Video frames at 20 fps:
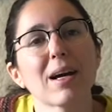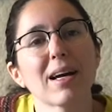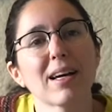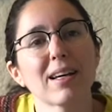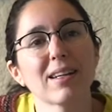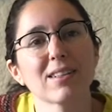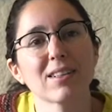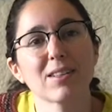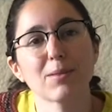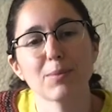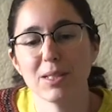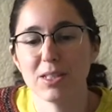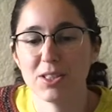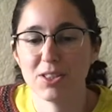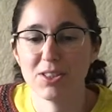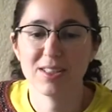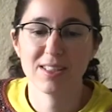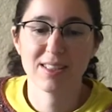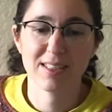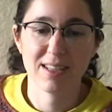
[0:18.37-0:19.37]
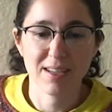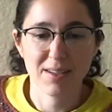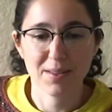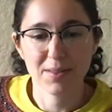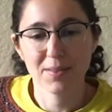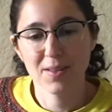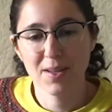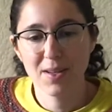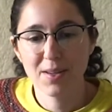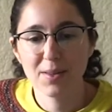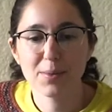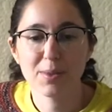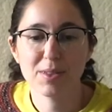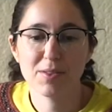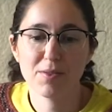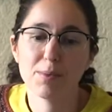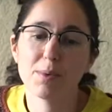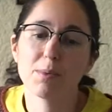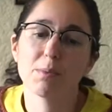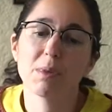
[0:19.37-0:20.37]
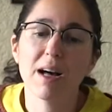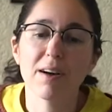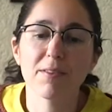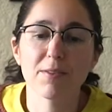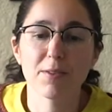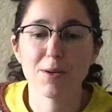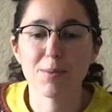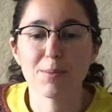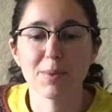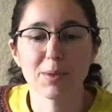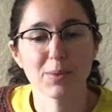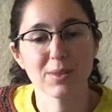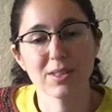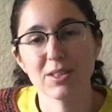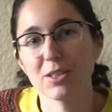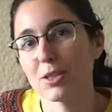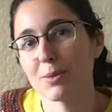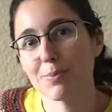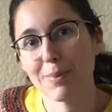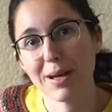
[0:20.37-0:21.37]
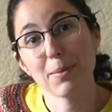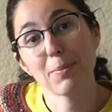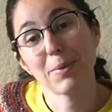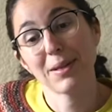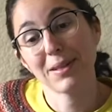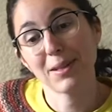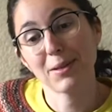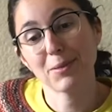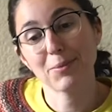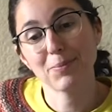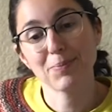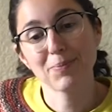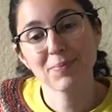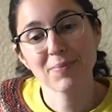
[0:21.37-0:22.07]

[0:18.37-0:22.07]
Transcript: and I'll make sure to say what's from the platform and what's just my opinion.